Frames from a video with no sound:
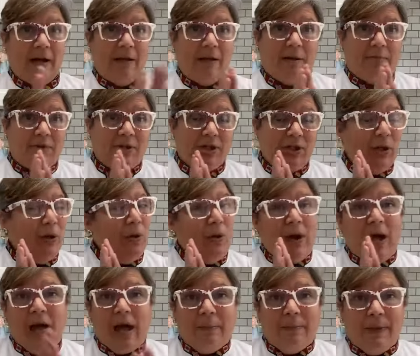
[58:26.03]
I am
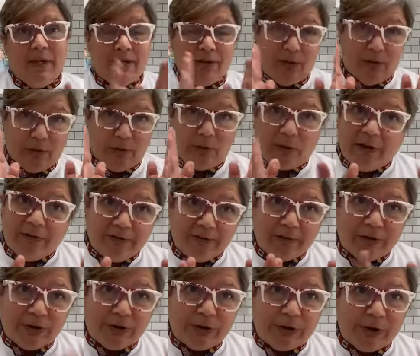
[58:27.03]
so happy and so
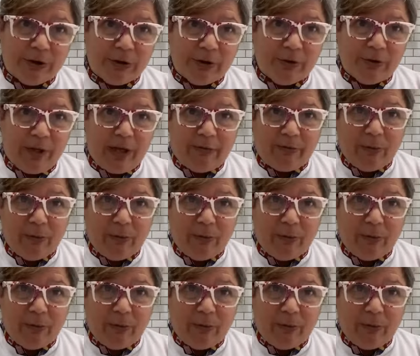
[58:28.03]
grateful to